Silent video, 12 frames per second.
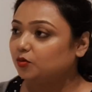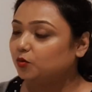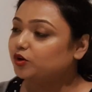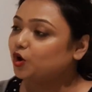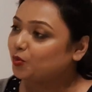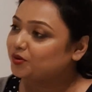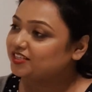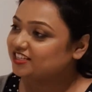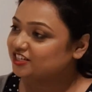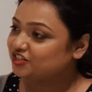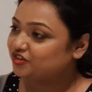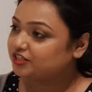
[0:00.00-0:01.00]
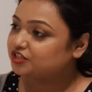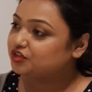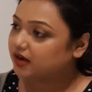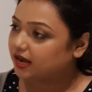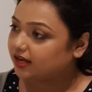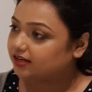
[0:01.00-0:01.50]
What hobbies and interests
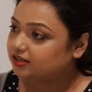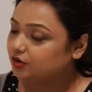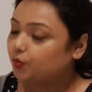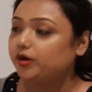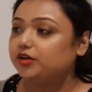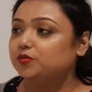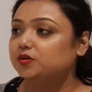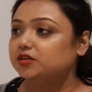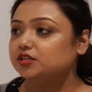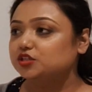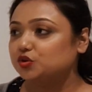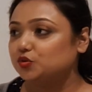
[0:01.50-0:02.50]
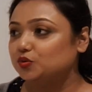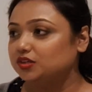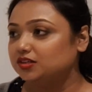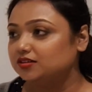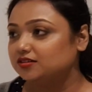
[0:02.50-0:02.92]
you had when you were in school?